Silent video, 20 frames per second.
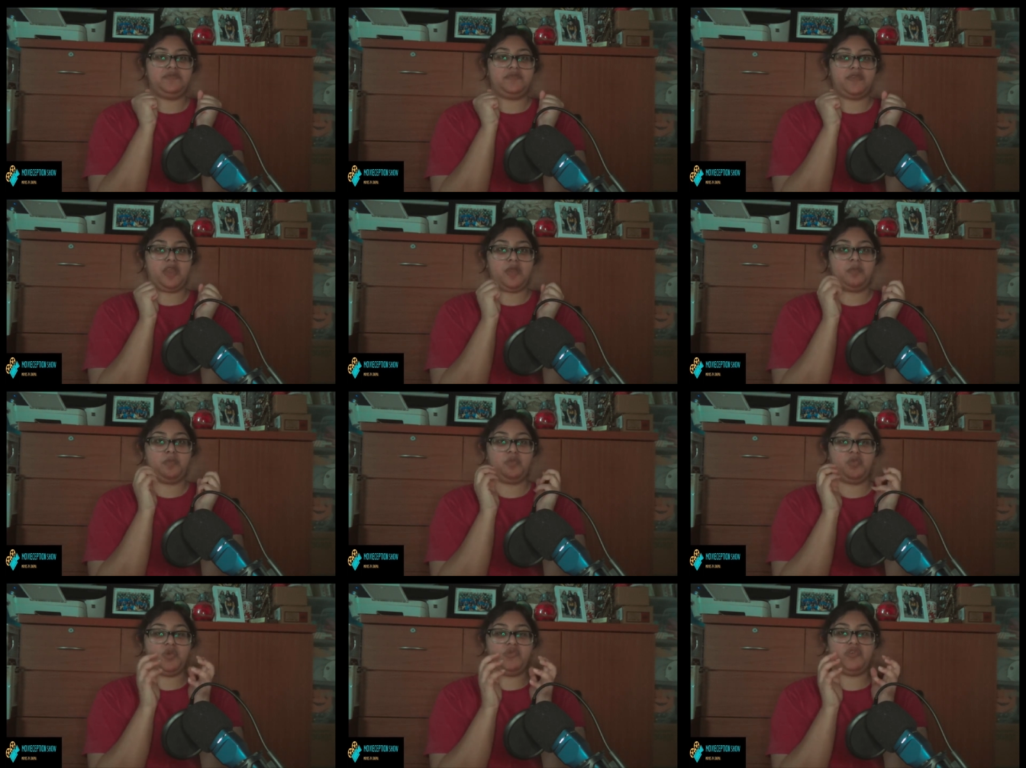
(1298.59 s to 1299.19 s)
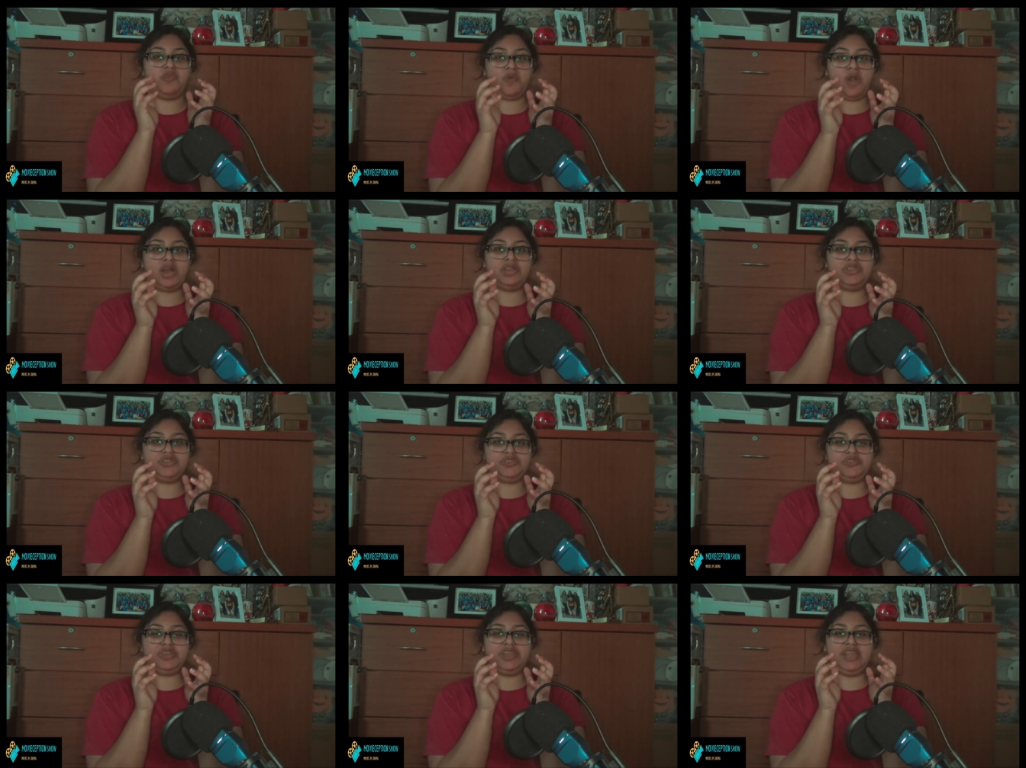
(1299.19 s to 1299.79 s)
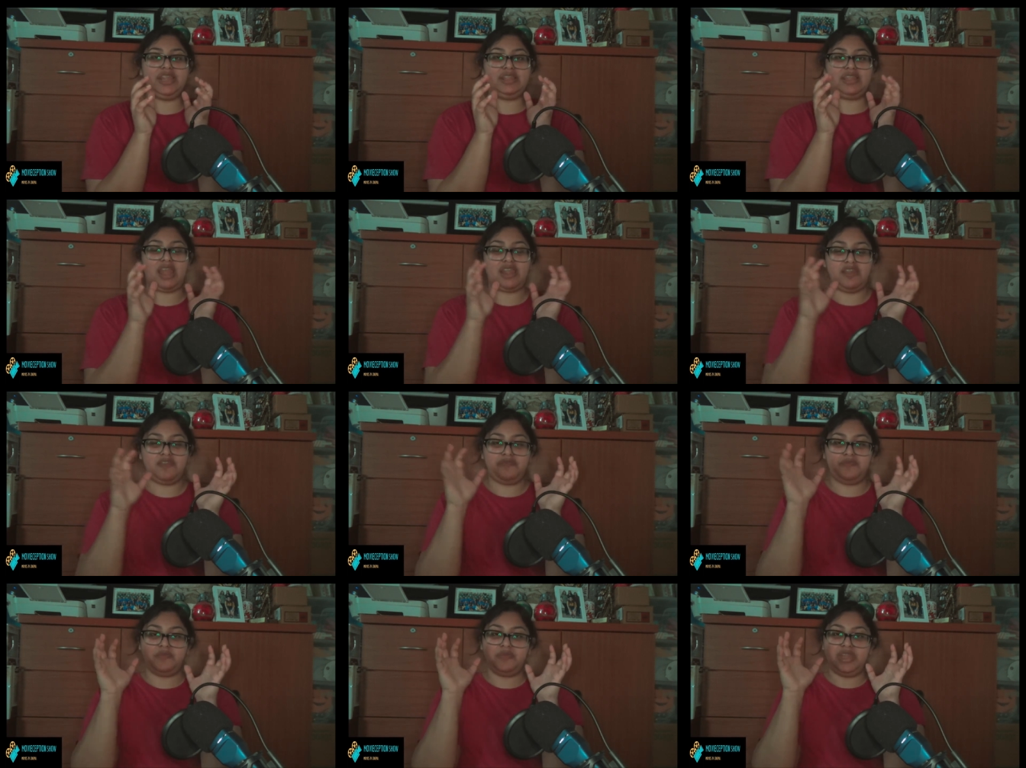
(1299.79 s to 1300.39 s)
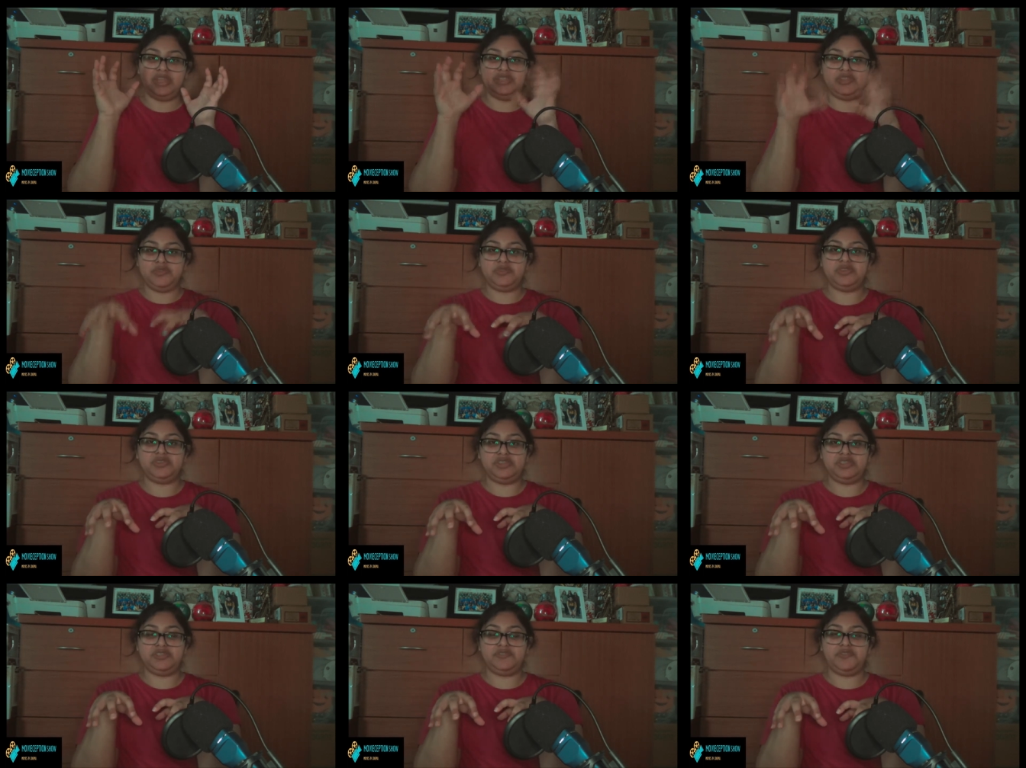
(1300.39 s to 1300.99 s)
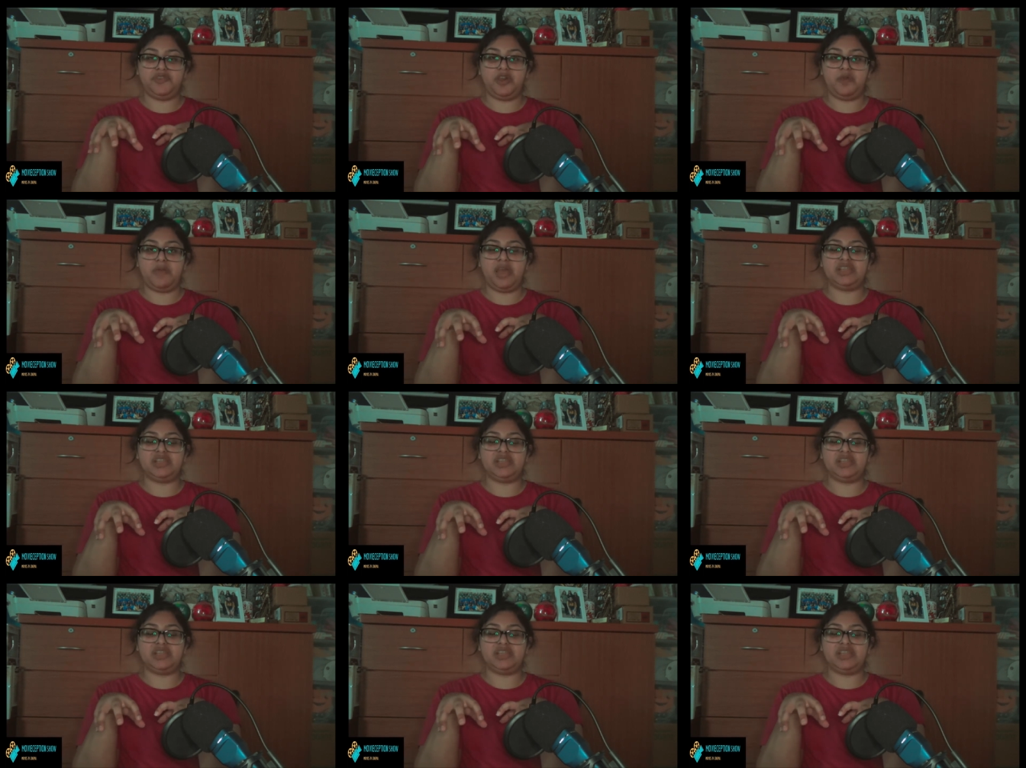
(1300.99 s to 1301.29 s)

from Wolf of Wall Street kind of inducing this film,